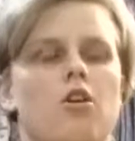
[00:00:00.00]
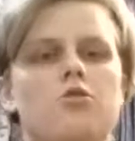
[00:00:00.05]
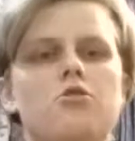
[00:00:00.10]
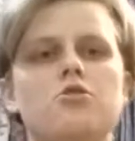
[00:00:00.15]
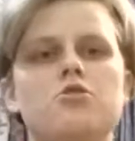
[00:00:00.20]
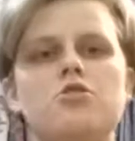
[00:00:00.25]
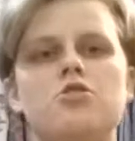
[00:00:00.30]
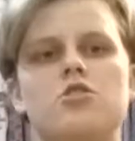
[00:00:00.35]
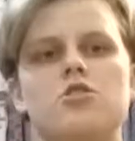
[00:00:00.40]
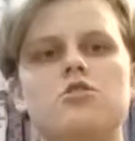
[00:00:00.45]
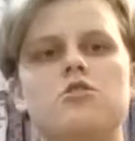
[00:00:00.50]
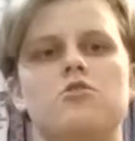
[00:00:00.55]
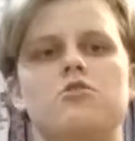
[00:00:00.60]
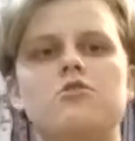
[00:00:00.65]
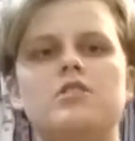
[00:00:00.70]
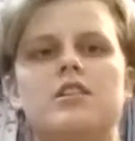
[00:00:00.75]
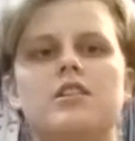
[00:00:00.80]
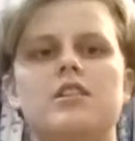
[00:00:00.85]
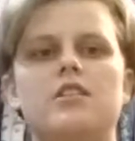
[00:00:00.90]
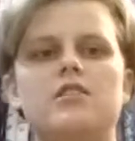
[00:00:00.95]
Oh, you shouldn't do
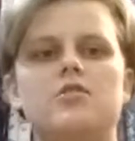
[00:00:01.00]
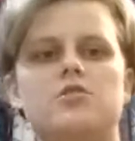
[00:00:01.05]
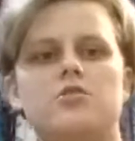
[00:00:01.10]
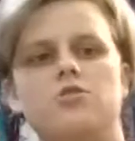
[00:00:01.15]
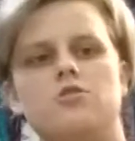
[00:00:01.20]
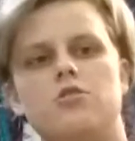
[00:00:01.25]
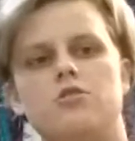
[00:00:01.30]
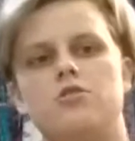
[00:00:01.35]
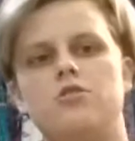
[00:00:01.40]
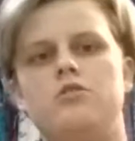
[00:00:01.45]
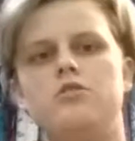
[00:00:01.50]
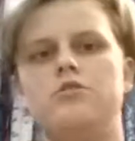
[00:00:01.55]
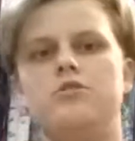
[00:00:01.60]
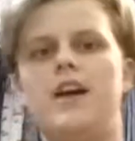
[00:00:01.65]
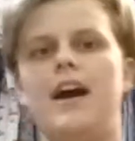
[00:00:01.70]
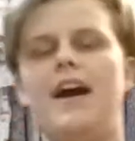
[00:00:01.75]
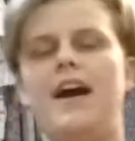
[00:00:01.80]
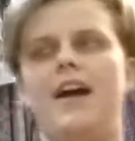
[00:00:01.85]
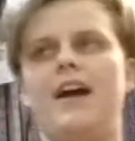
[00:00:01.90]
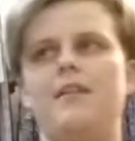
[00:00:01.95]
this, you shouldn't do
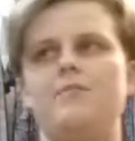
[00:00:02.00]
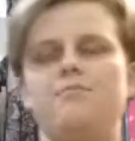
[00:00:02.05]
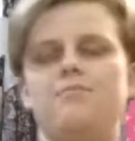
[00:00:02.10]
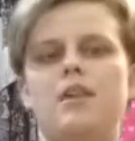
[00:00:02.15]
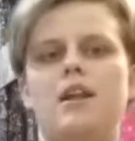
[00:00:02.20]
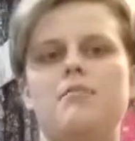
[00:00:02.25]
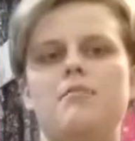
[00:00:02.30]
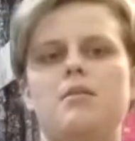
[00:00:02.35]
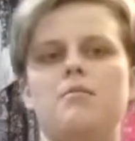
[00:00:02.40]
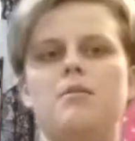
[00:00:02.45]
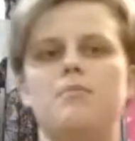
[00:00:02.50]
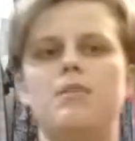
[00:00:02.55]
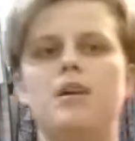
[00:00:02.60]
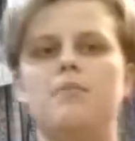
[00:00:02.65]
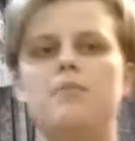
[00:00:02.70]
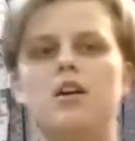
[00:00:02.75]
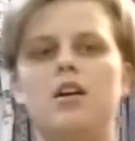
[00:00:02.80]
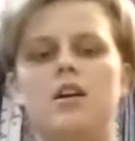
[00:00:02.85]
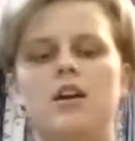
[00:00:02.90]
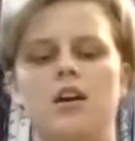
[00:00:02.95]
that, and blah, blah, blah, blah,
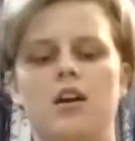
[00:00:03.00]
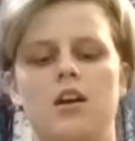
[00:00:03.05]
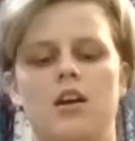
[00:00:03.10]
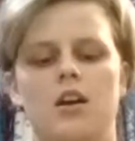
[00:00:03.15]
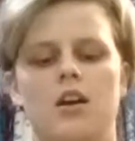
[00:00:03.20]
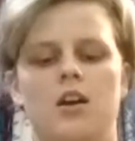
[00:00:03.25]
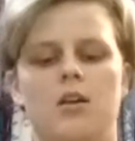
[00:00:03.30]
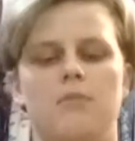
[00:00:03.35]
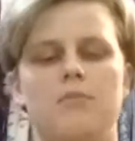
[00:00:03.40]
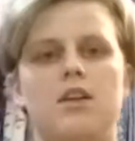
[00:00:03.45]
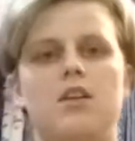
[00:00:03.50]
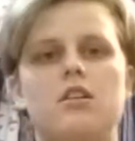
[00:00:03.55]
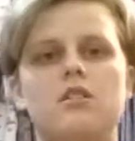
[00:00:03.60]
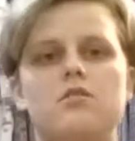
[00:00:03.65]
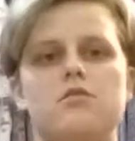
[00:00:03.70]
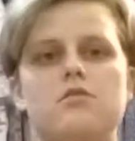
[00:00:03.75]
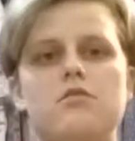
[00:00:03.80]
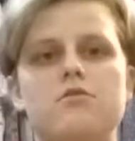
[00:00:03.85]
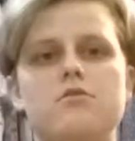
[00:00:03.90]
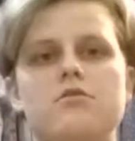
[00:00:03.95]
blah.
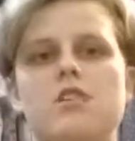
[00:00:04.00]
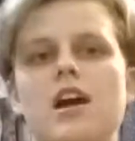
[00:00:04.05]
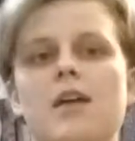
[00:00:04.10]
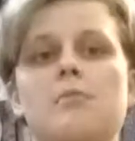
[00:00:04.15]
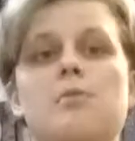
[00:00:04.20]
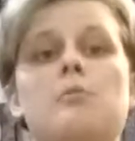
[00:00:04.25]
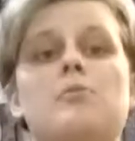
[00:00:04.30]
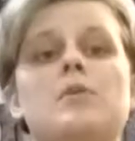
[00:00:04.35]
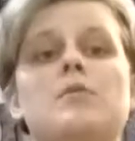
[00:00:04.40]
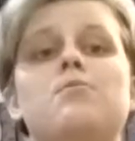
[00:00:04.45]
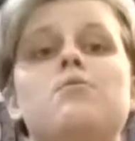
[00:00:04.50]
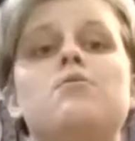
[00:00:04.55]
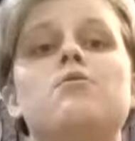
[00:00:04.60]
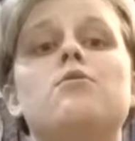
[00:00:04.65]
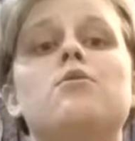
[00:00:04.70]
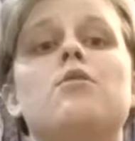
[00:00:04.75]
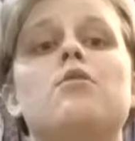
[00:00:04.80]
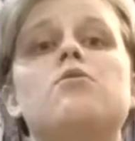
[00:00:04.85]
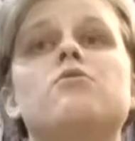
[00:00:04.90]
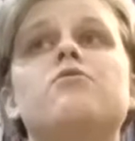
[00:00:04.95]
Because those type of
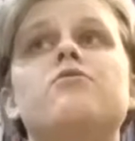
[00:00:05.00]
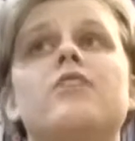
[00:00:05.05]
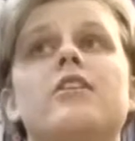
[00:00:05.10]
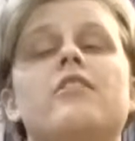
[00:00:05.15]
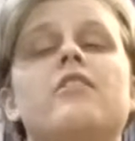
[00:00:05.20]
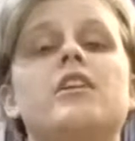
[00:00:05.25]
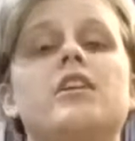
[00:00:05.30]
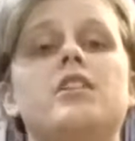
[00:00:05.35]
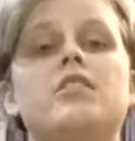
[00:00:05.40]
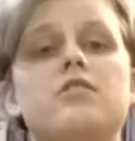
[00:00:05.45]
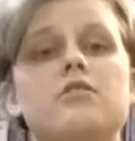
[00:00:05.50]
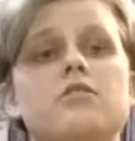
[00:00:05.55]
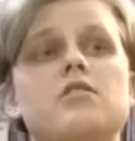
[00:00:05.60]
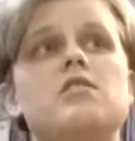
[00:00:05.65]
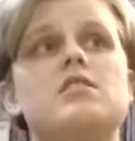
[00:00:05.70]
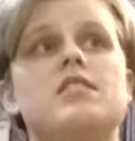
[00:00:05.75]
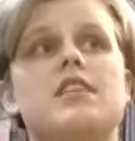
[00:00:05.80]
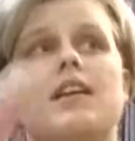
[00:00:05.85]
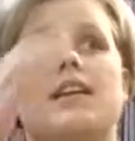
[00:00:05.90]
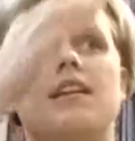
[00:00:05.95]
people are very
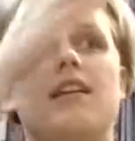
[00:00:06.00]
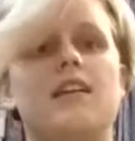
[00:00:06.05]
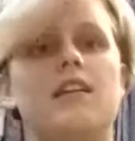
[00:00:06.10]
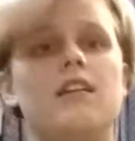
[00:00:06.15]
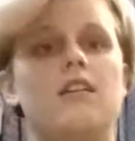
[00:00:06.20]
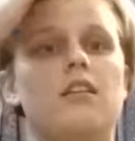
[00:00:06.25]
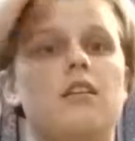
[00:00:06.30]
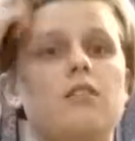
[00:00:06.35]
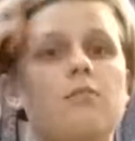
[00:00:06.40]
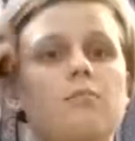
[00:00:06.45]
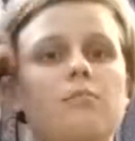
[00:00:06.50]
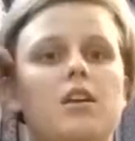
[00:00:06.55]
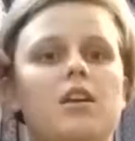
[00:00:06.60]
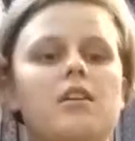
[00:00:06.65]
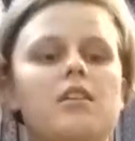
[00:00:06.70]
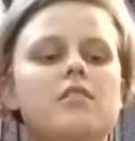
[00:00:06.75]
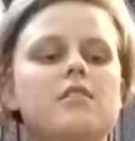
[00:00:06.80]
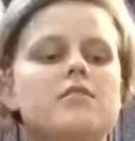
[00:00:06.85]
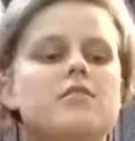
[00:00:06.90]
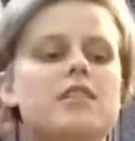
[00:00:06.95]
irritating,
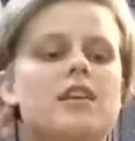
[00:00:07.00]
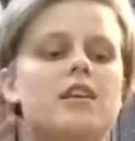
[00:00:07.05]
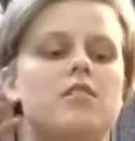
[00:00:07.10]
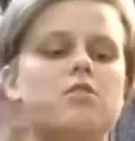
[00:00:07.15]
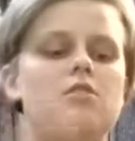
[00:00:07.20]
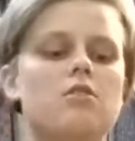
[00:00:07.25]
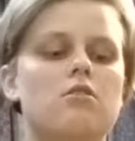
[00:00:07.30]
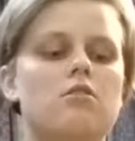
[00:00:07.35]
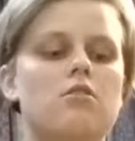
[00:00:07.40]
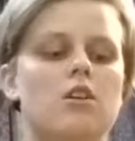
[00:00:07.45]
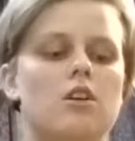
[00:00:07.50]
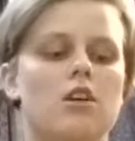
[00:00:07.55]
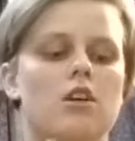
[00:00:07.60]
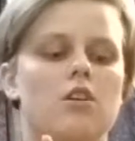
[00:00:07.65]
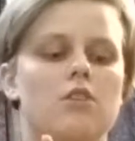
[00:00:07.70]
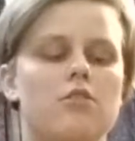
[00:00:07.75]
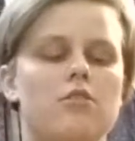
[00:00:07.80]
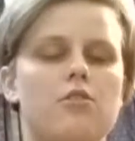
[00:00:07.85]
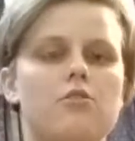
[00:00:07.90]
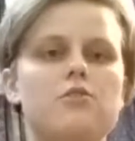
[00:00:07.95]
because
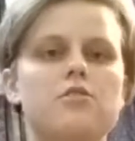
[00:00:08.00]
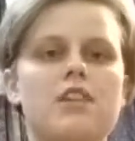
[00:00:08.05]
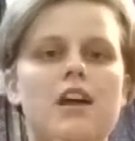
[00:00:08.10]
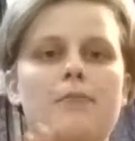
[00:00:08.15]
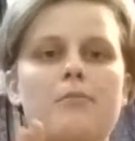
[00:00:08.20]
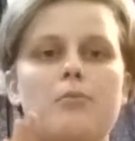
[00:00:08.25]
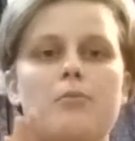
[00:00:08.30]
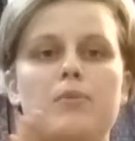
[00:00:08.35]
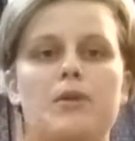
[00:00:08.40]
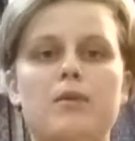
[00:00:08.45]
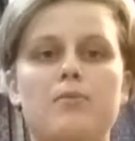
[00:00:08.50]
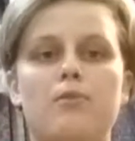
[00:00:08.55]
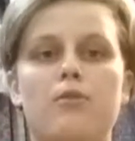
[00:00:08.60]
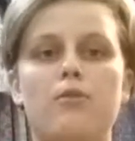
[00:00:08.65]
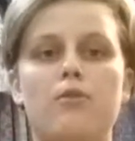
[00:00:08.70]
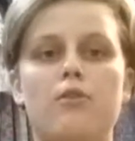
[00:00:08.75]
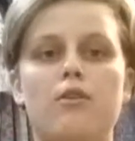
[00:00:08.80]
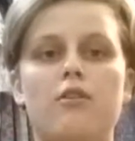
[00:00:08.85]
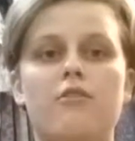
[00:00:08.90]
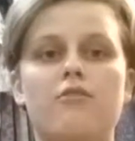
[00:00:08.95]
those type of
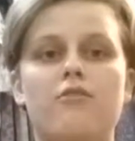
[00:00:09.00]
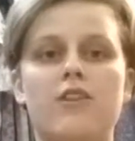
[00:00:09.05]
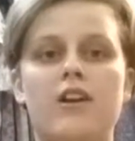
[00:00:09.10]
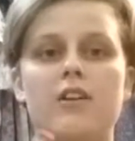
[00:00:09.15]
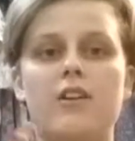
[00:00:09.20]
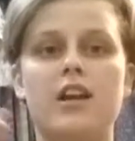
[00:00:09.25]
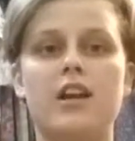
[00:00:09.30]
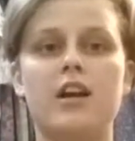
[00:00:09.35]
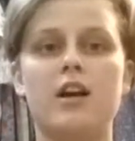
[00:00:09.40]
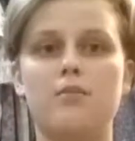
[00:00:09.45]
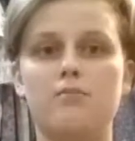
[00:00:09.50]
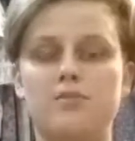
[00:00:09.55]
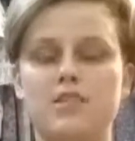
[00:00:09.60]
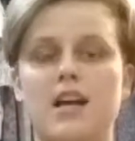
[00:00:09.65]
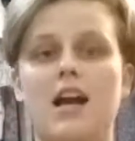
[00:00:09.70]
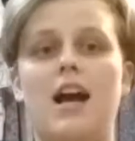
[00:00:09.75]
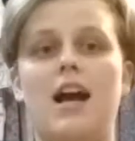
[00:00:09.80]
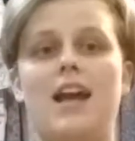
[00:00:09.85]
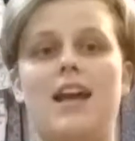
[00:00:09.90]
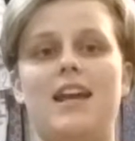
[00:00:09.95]
people are very
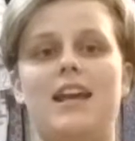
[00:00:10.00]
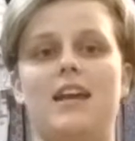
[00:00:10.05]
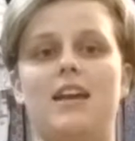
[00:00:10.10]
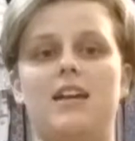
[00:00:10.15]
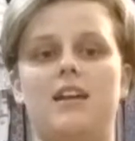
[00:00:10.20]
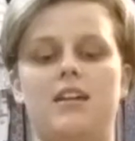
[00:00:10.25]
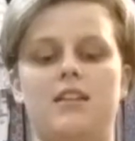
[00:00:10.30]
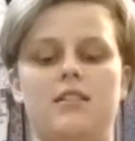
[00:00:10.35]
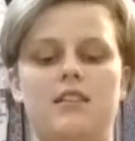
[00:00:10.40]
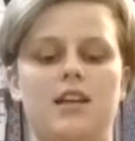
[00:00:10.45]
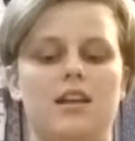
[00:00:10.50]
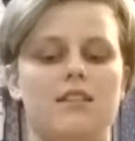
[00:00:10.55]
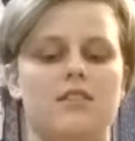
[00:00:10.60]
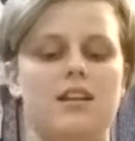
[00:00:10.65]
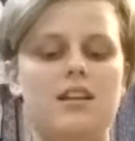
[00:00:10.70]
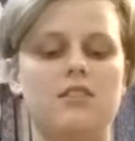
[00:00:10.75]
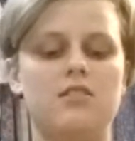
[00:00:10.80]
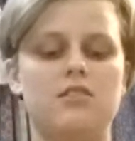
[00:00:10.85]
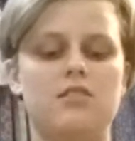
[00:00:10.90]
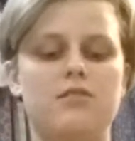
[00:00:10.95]
uptight, and they
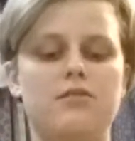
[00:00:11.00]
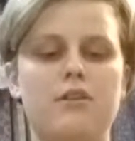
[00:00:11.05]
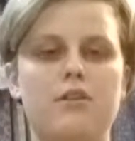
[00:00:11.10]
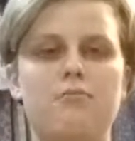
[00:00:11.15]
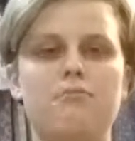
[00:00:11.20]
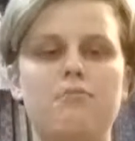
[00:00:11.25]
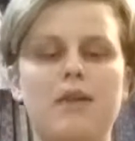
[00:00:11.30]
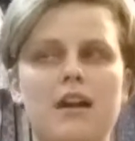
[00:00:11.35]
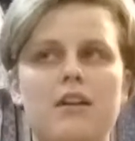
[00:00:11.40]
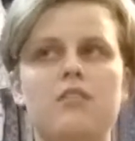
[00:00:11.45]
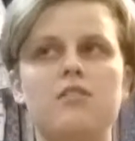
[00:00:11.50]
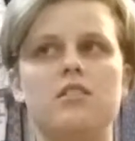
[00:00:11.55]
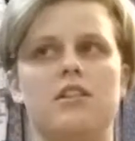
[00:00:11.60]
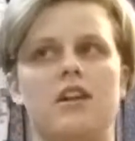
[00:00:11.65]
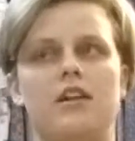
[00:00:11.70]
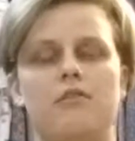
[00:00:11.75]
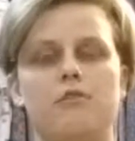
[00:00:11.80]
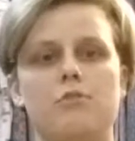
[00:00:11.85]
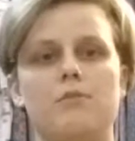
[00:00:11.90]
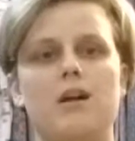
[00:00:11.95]
think that they're better than
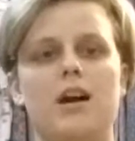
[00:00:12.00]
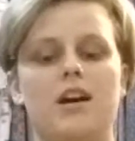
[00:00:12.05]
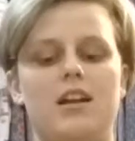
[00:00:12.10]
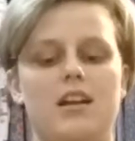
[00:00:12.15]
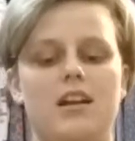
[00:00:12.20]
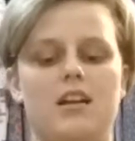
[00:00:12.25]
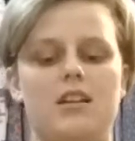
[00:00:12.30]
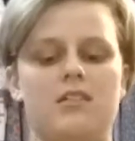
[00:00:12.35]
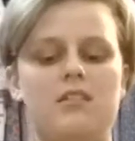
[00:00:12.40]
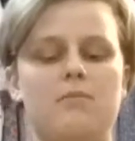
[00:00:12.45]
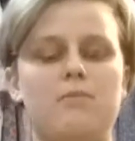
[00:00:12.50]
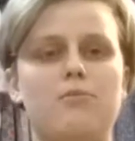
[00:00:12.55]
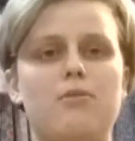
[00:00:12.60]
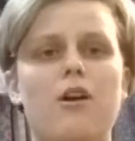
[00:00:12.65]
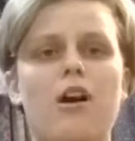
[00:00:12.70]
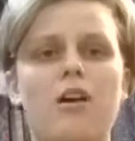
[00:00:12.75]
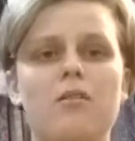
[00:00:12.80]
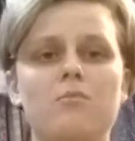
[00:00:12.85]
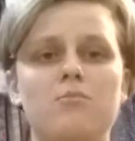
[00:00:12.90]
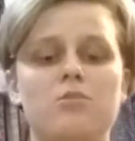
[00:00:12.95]
everybody. And the
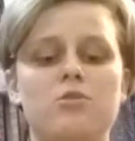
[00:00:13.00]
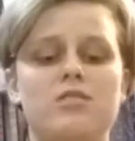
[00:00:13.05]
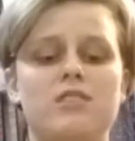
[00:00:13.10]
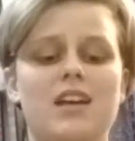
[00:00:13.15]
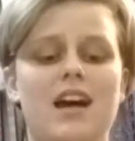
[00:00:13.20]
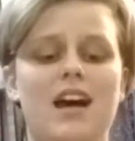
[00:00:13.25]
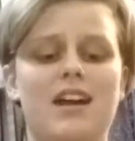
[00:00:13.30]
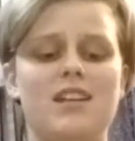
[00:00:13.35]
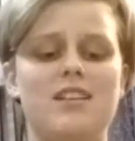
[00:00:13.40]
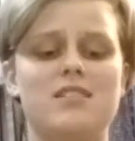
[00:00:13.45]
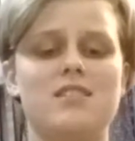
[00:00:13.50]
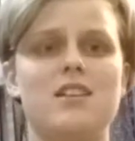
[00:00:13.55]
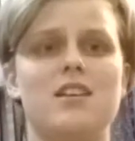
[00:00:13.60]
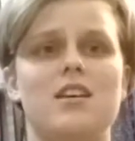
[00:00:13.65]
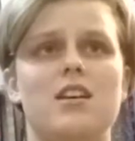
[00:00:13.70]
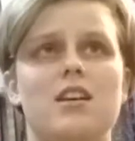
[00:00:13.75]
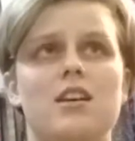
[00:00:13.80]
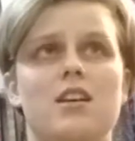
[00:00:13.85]
problem with that is